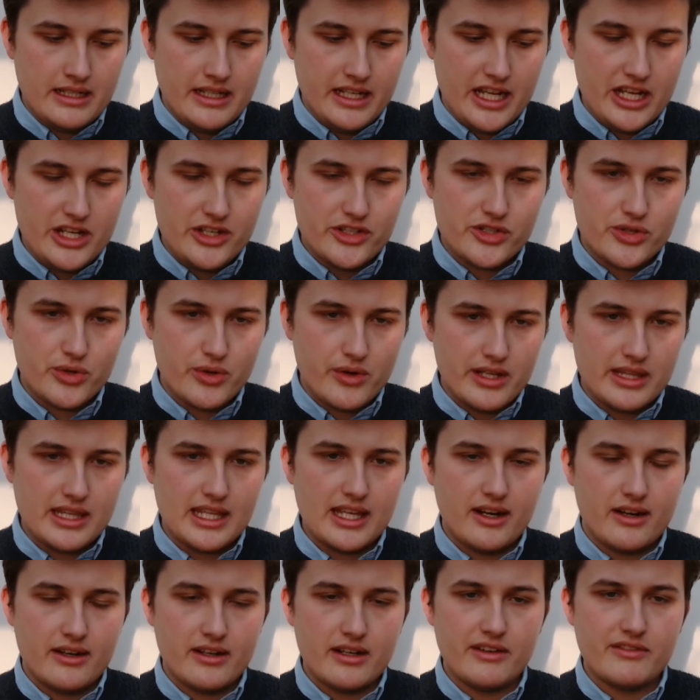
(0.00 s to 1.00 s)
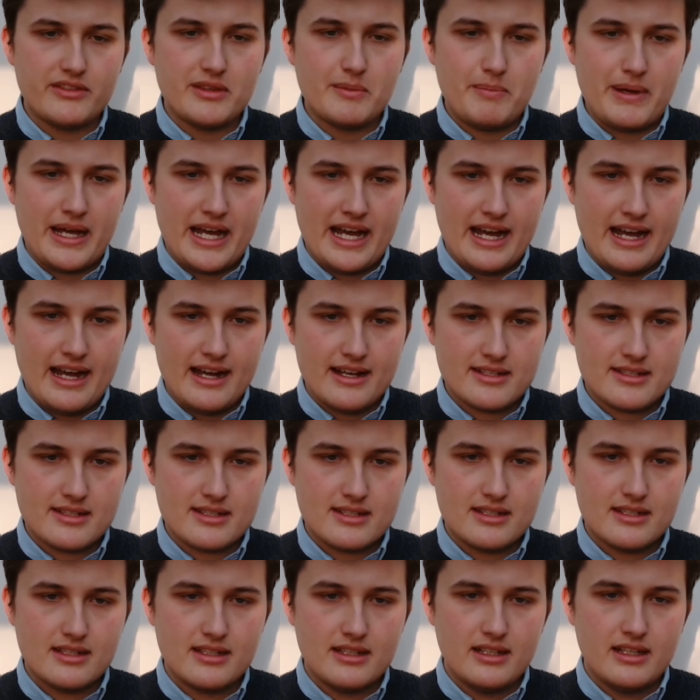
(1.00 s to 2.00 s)
enjoy the art of the
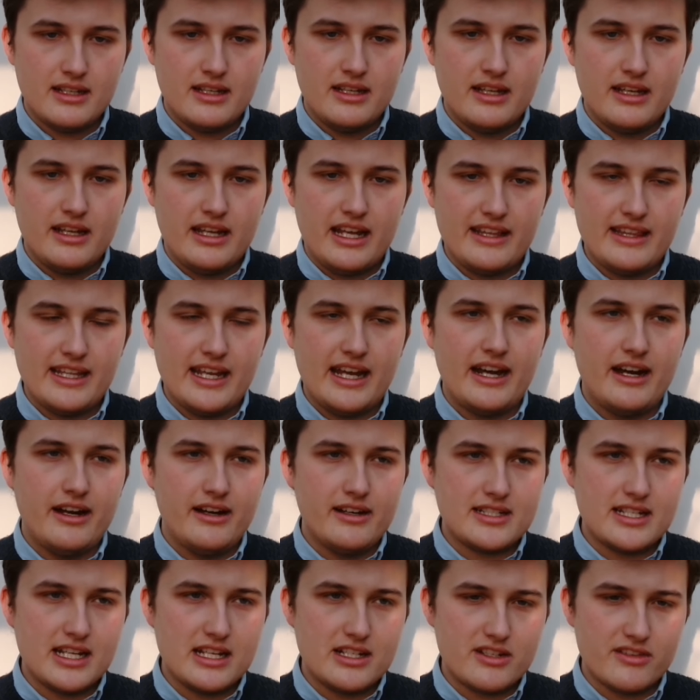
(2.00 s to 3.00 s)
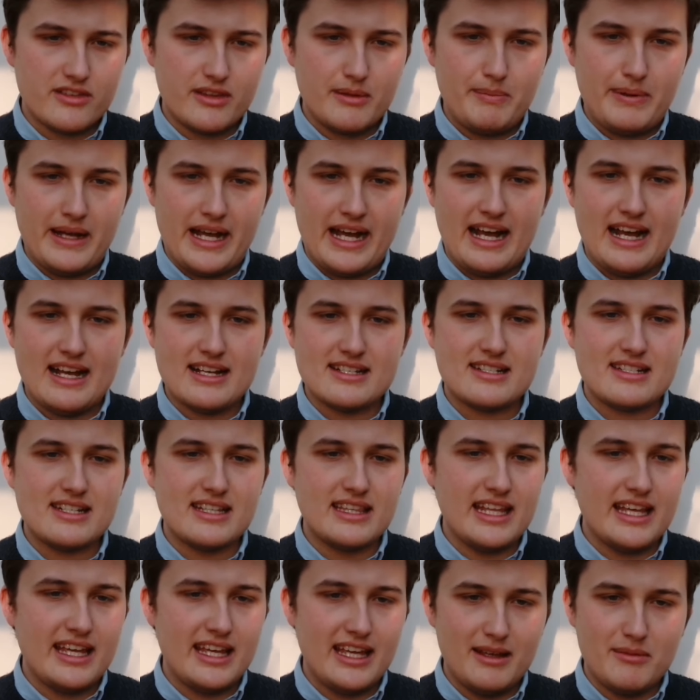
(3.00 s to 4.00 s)
past and the heritage of the past
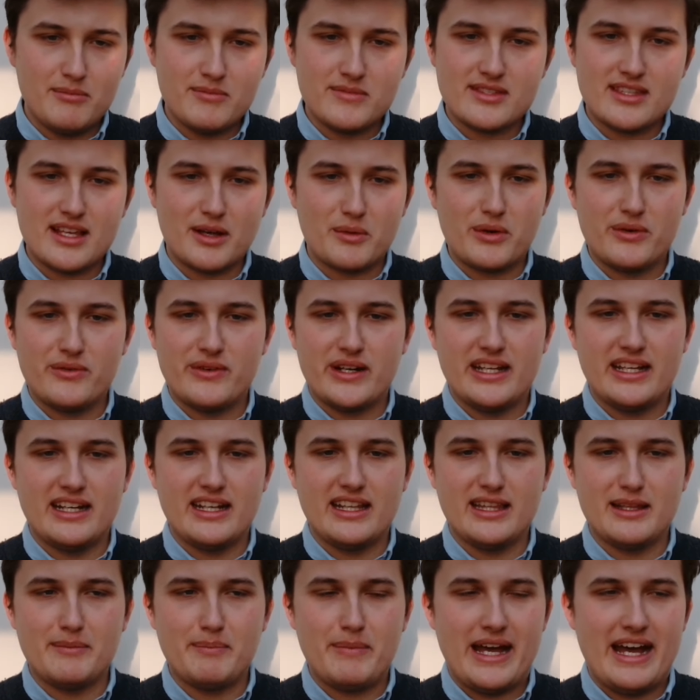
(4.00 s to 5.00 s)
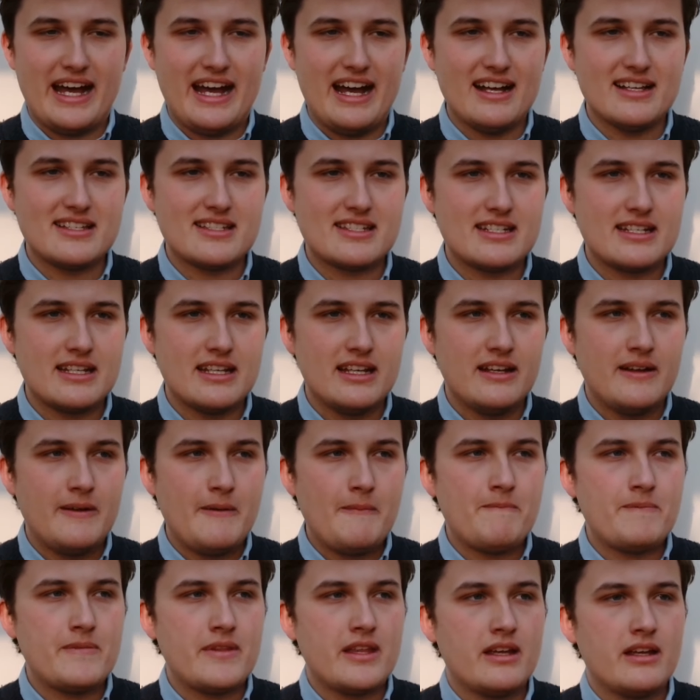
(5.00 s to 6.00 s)
and the hymns that were written in the past,
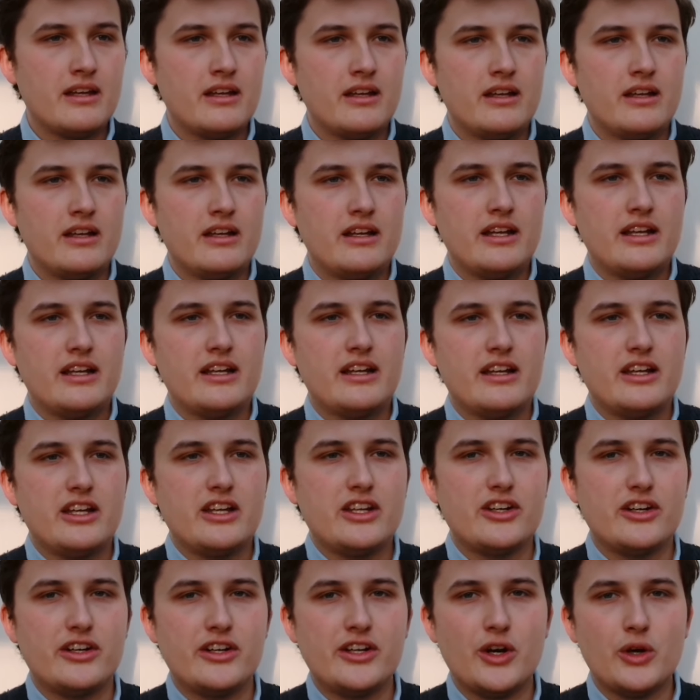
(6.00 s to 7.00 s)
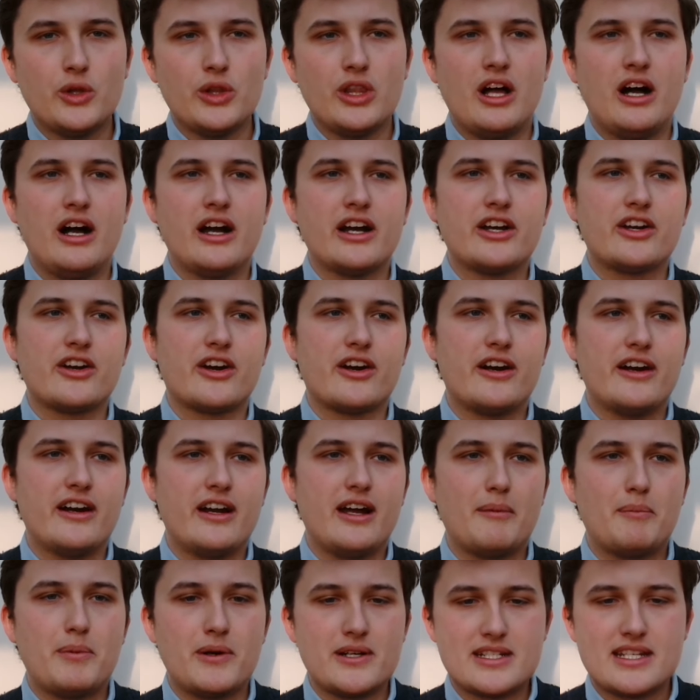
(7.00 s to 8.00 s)
you're no longer
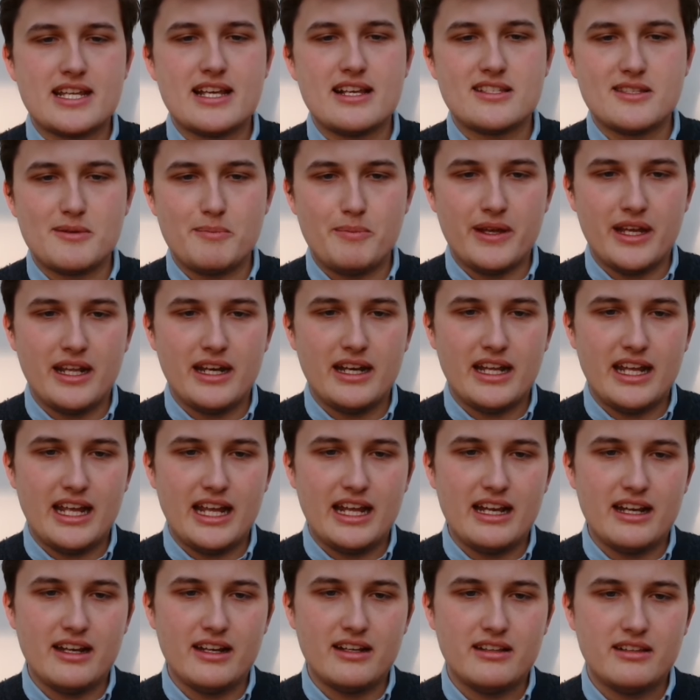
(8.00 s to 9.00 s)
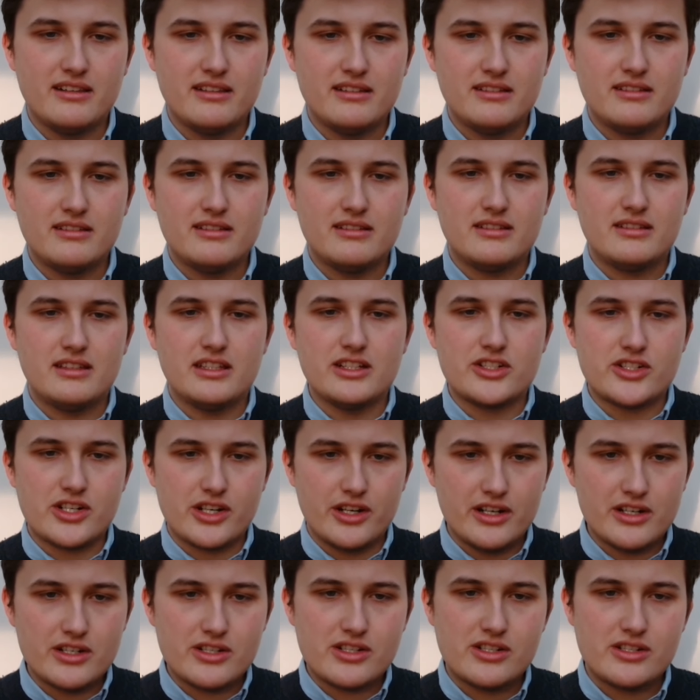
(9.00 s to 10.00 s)
a participant in the
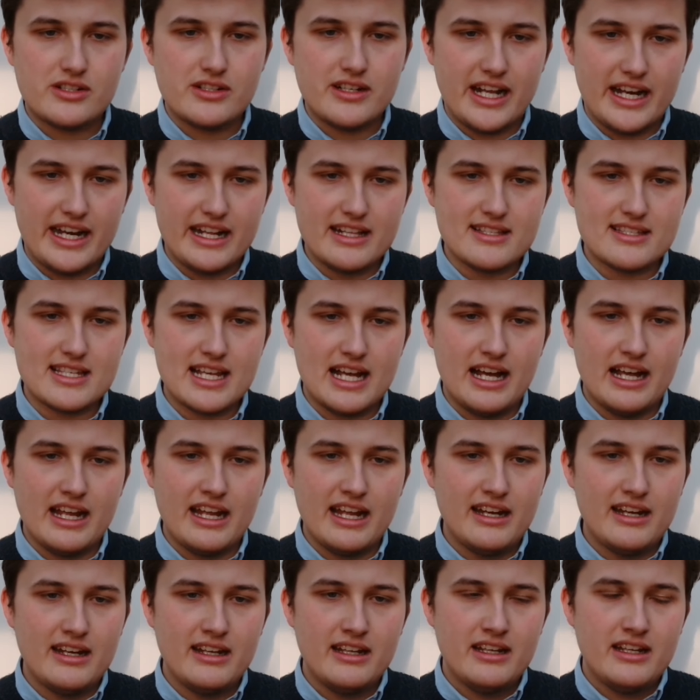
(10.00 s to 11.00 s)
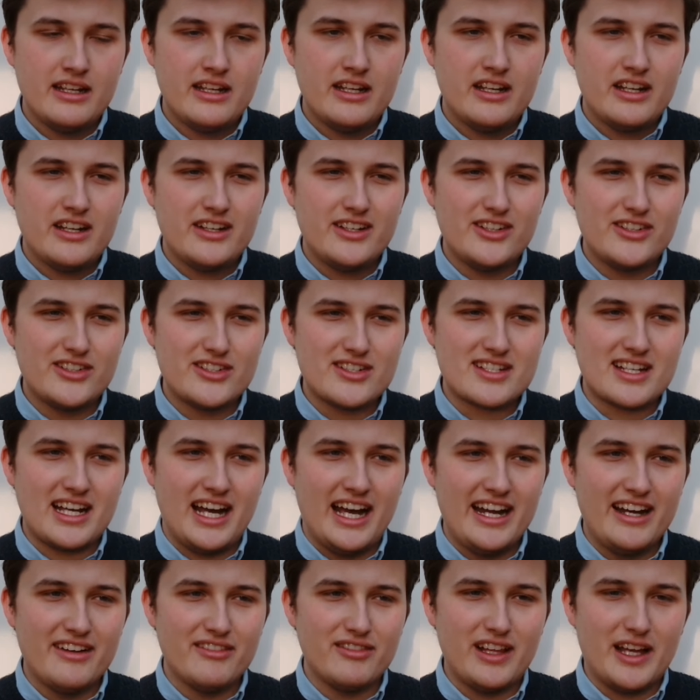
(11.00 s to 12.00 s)
church and in Zion. You're just
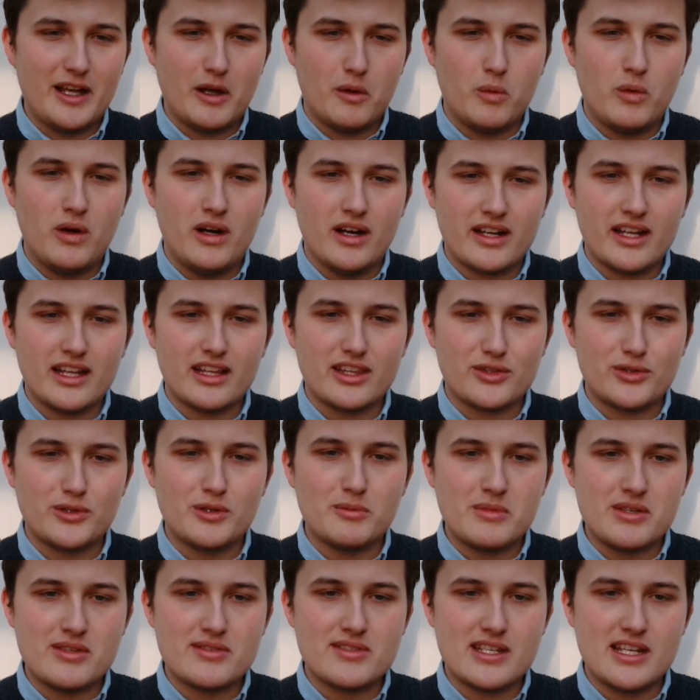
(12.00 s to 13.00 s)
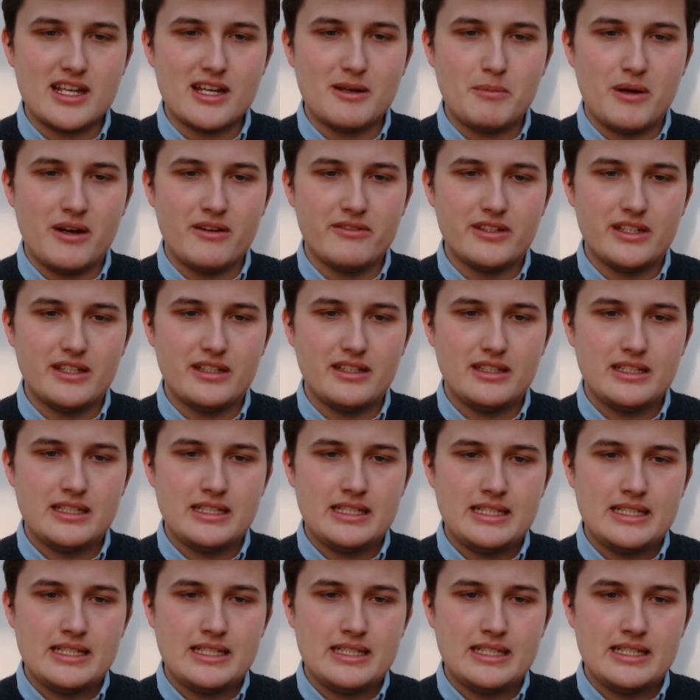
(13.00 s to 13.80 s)
kind of like walking through a museum of it.